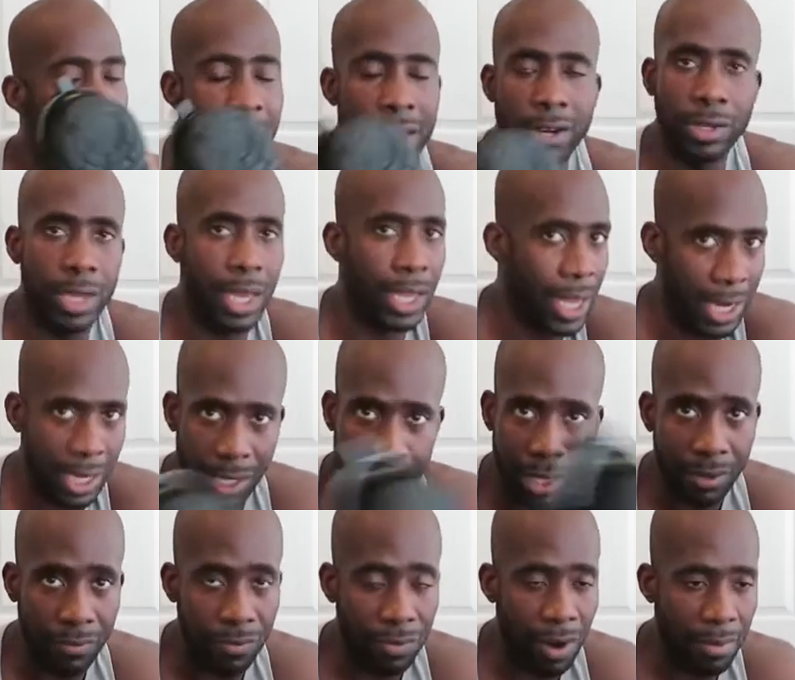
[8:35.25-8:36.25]
I don't get
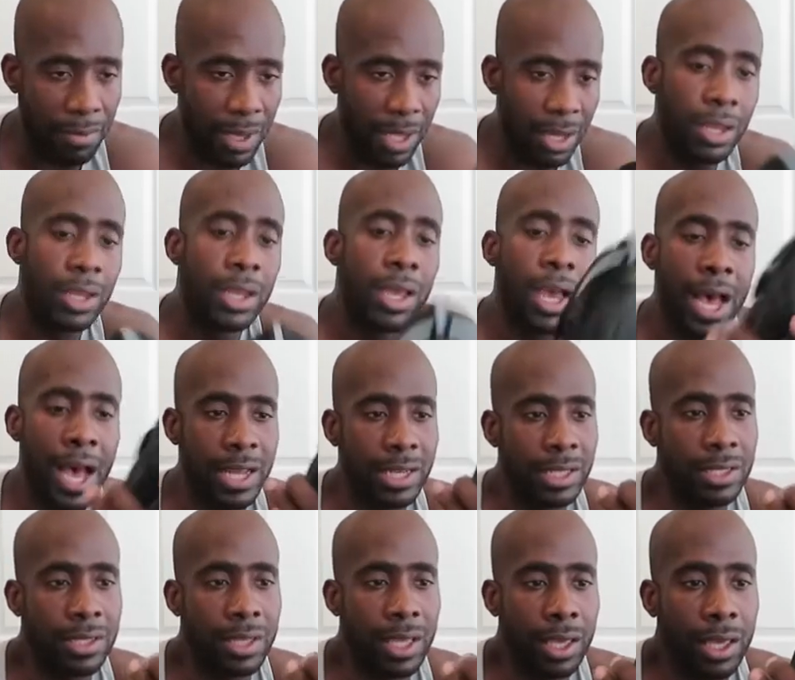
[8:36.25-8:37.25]
anything from it. I
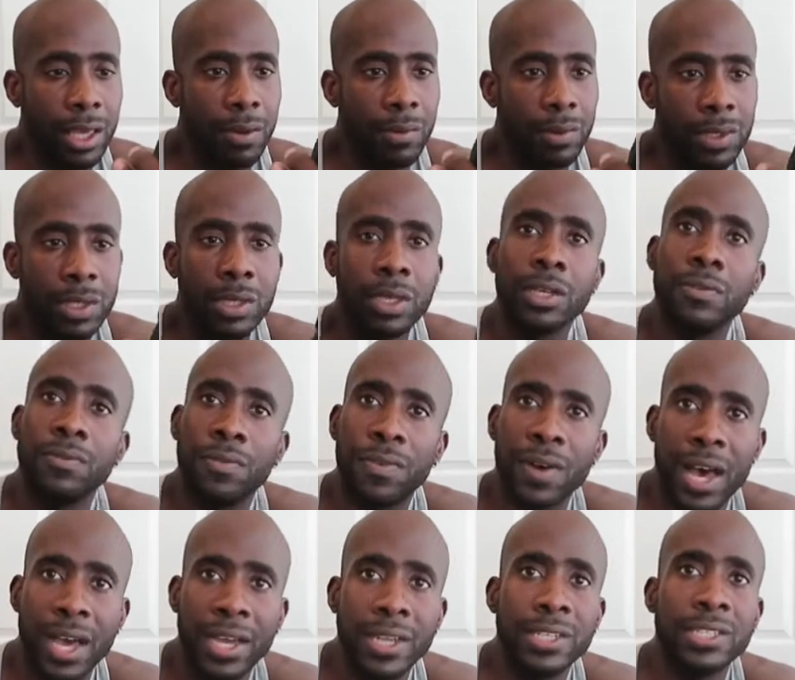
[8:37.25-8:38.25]
just think it was a good
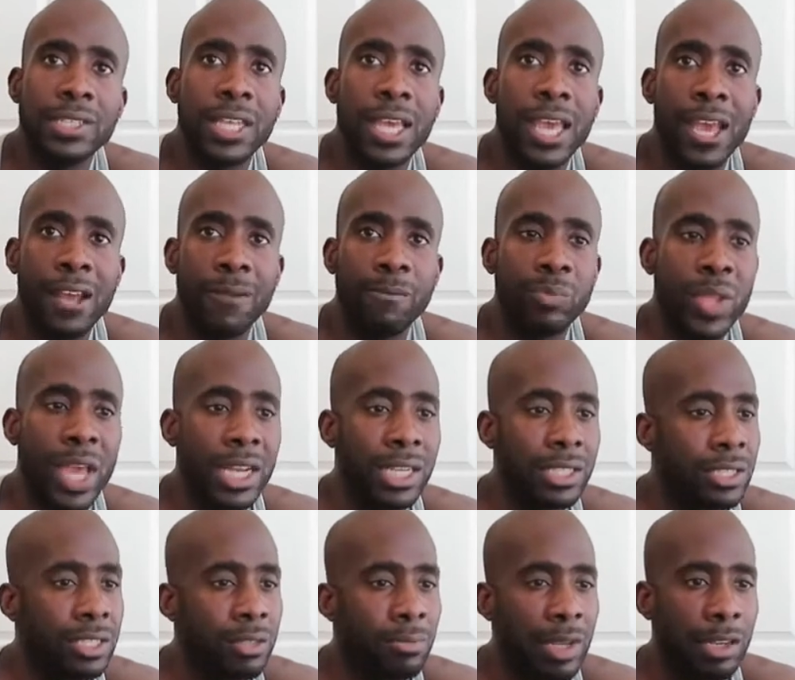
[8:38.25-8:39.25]
find, and I
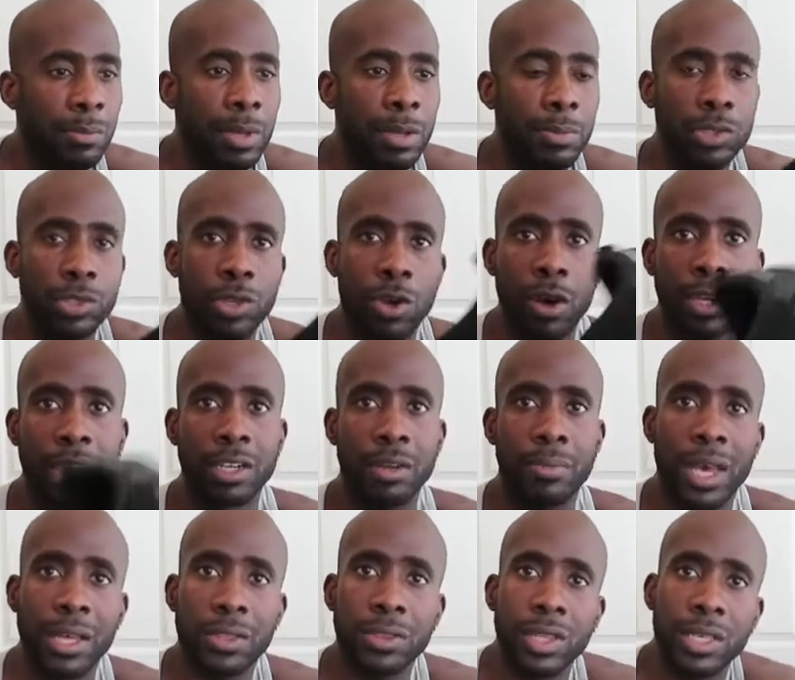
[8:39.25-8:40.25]
didn't see many people
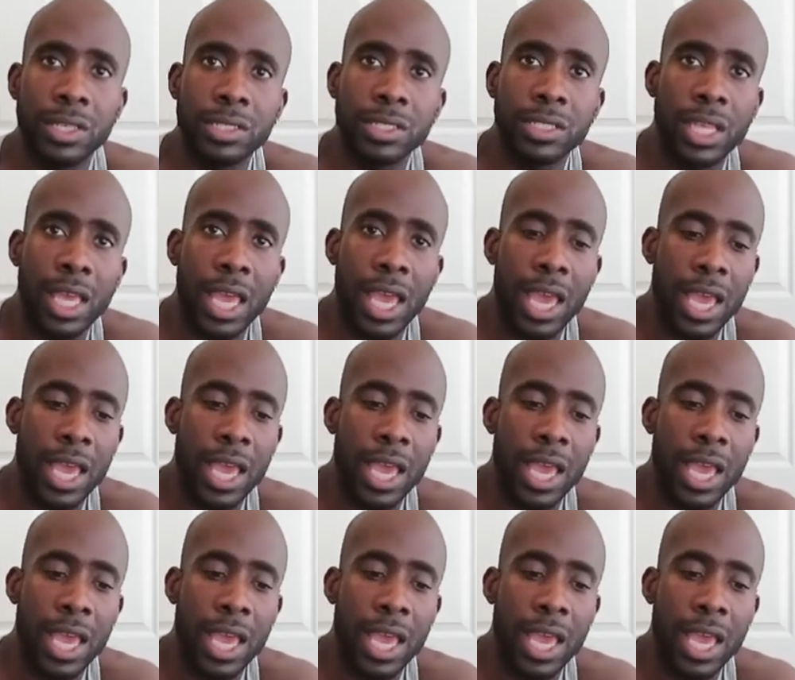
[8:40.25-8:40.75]
talking about this,